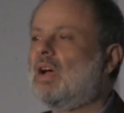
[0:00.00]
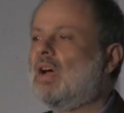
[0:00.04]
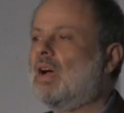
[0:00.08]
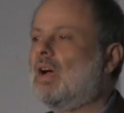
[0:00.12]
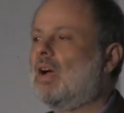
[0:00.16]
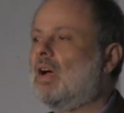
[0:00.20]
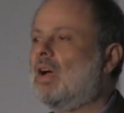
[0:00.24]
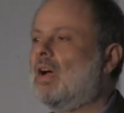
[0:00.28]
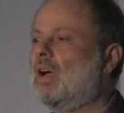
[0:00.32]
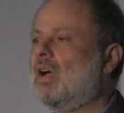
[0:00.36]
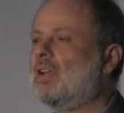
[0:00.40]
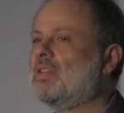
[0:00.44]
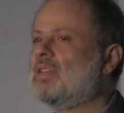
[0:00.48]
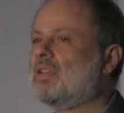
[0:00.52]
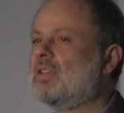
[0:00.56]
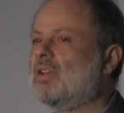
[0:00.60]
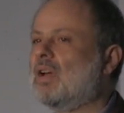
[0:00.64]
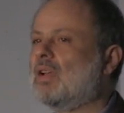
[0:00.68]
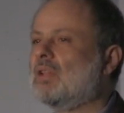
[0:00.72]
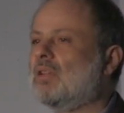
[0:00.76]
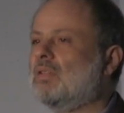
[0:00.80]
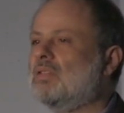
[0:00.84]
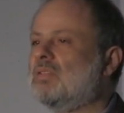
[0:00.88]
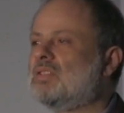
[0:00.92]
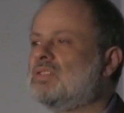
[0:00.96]

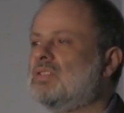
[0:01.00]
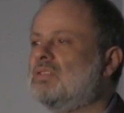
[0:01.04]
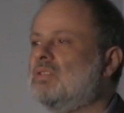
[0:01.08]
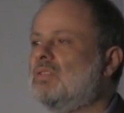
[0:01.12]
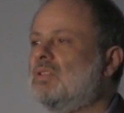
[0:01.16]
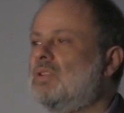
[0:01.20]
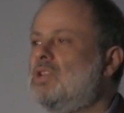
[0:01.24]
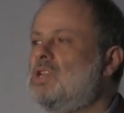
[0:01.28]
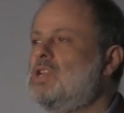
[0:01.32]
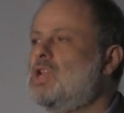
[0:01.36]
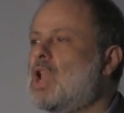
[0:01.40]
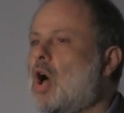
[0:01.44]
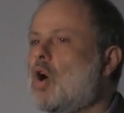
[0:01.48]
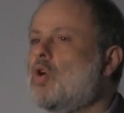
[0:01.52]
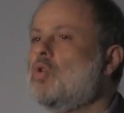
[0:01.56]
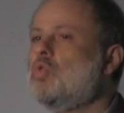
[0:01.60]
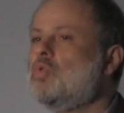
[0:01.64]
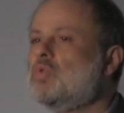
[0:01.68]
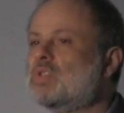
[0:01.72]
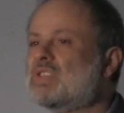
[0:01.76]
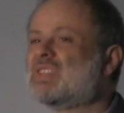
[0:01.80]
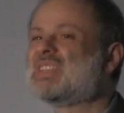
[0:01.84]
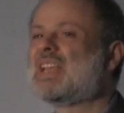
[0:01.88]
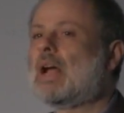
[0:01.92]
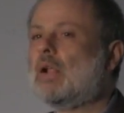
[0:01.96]

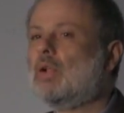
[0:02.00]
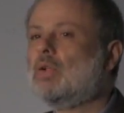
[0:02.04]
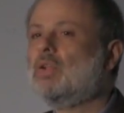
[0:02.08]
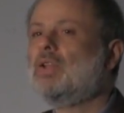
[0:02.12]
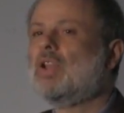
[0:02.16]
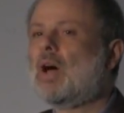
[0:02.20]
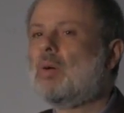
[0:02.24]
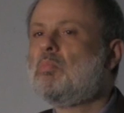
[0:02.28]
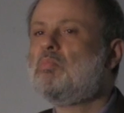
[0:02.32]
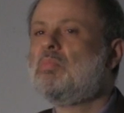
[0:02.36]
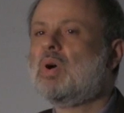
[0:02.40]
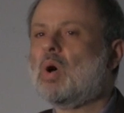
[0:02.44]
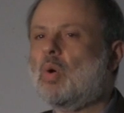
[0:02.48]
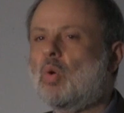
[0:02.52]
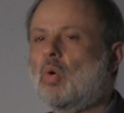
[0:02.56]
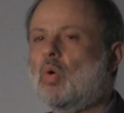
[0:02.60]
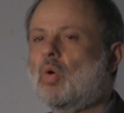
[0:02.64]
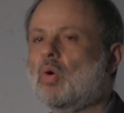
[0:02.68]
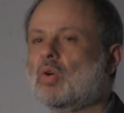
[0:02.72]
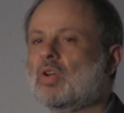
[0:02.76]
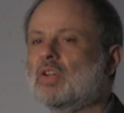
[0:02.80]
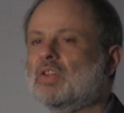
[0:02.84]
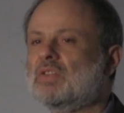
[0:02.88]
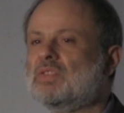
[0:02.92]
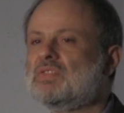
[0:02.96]
low cell number
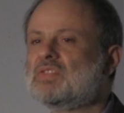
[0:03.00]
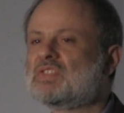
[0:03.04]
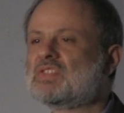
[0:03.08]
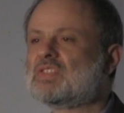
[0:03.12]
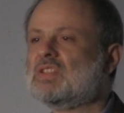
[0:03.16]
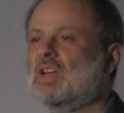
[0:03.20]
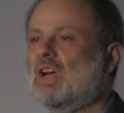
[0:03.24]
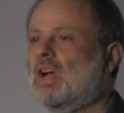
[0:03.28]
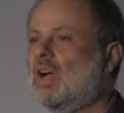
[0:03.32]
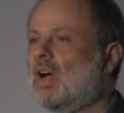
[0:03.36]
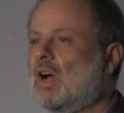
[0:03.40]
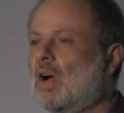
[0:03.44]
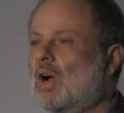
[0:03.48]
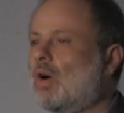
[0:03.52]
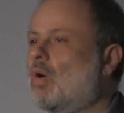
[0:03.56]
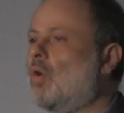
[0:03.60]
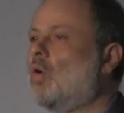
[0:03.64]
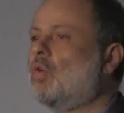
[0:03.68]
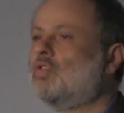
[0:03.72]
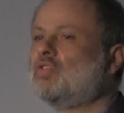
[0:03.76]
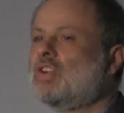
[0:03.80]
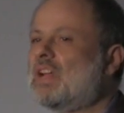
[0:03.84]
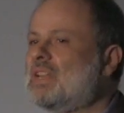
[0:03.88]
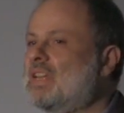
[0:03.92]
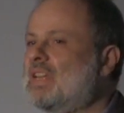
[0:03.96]
organs
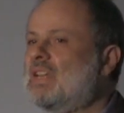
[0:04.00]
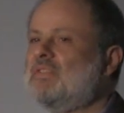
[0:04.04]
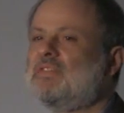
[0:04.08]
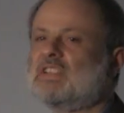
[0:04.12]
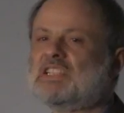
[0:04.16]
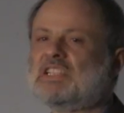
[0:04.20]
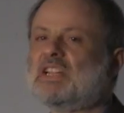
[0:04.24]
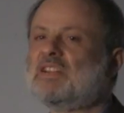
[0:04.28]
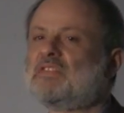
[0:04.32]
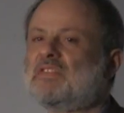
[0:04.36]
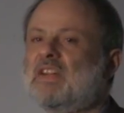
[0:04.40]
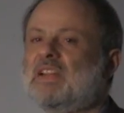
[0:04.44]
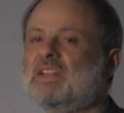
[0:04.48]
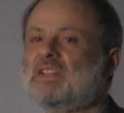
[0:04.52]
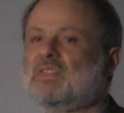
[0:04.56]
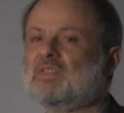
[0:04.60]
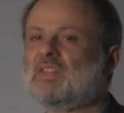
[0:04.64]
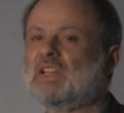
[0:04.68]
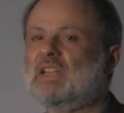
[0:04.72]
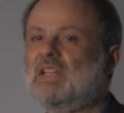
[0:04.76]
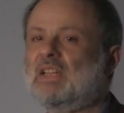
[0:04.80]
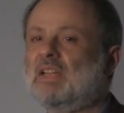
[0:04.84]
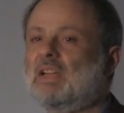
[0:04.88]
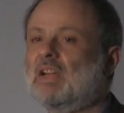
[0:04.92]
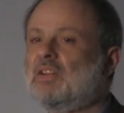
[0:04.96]
already very
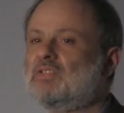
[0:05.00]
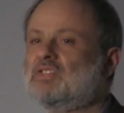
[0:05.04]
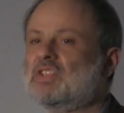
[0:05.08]
effectively.